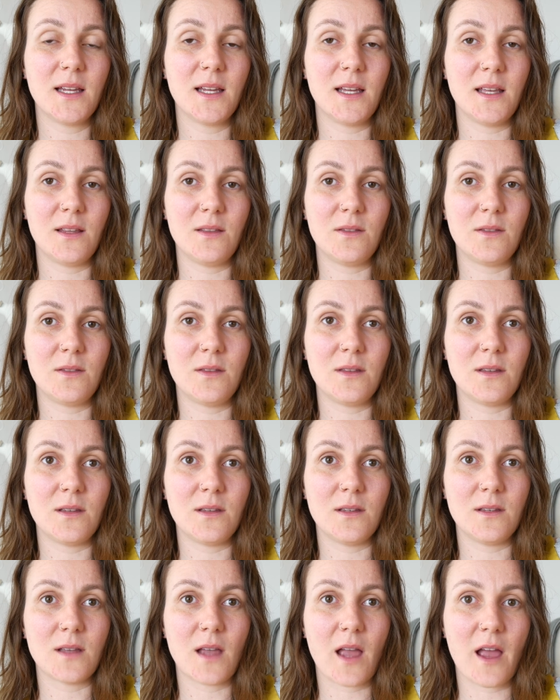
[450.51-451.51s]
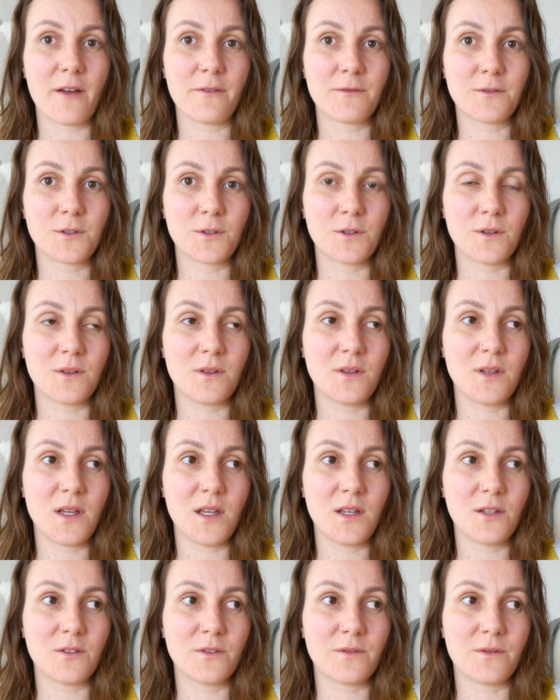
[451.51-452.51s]
after the
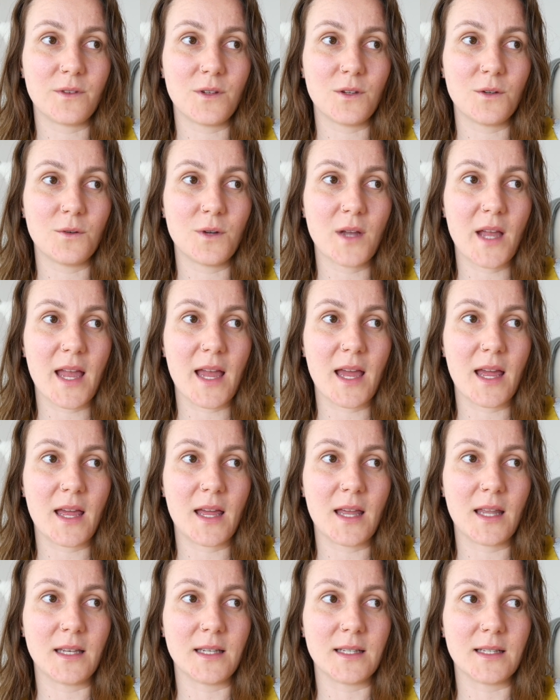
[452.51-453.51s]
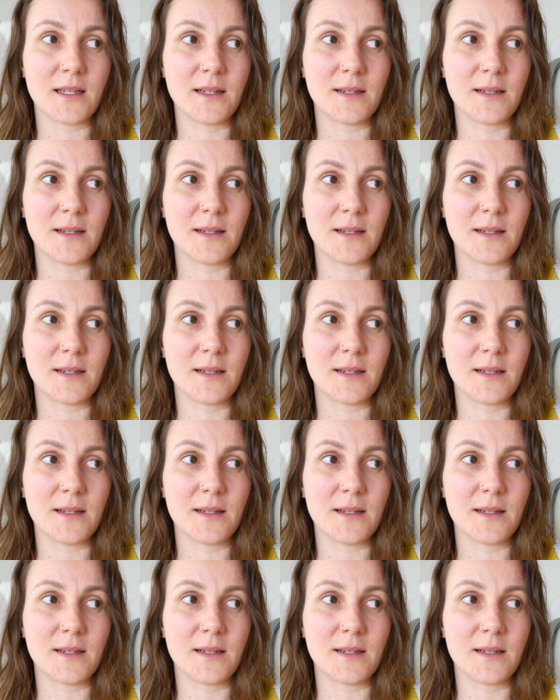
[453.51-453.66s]
interview, and